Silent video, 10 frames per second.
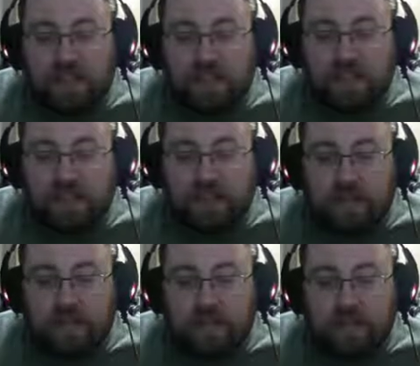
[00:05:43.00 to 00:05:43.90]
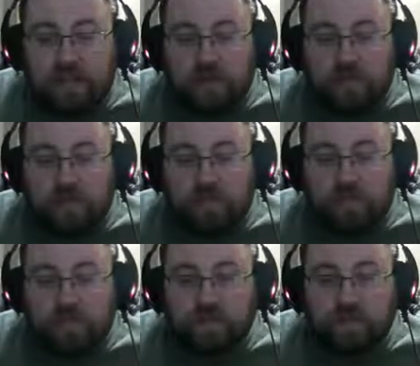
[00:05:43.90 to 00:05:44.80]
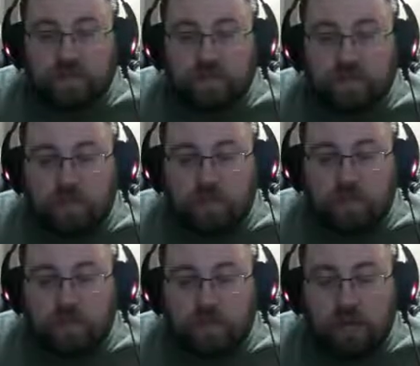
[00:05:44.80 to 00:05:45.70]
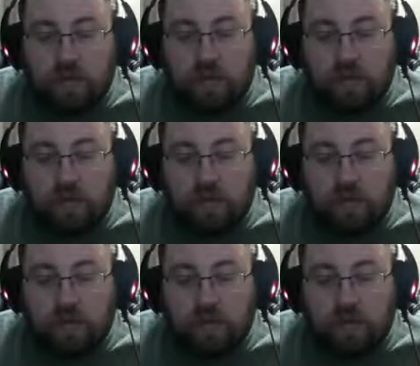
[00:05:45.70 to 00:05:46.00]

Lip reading: [no speech]